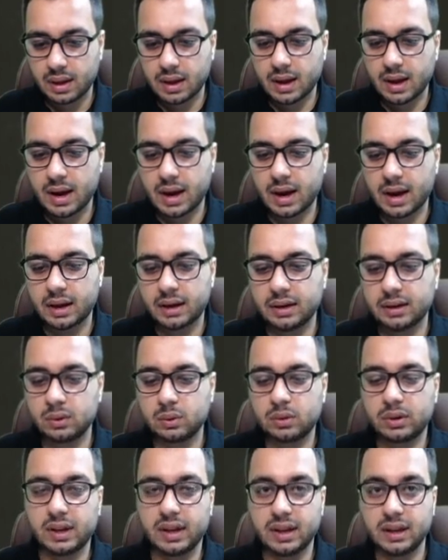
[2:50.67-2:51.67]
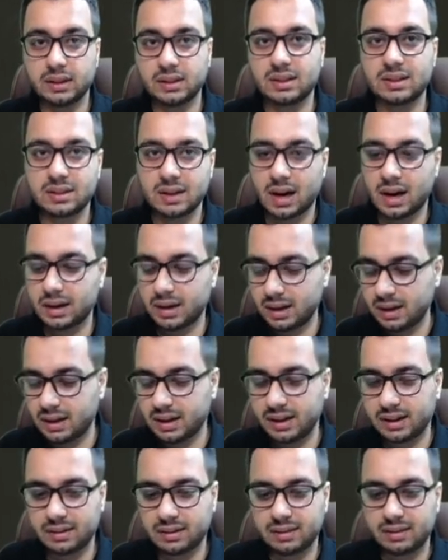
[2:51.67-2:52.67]
and you take the start
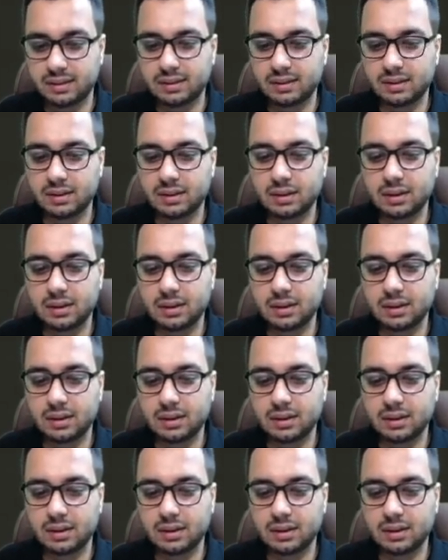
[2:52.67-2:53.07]
index